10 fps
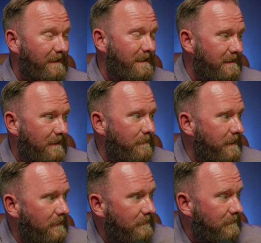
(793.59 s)
This is going
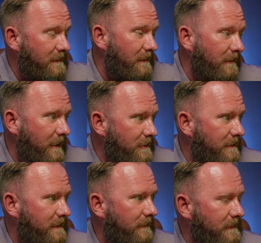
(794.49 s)
to look
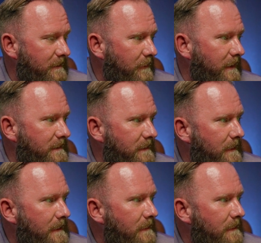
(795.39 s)
interesting. Let's see what it is.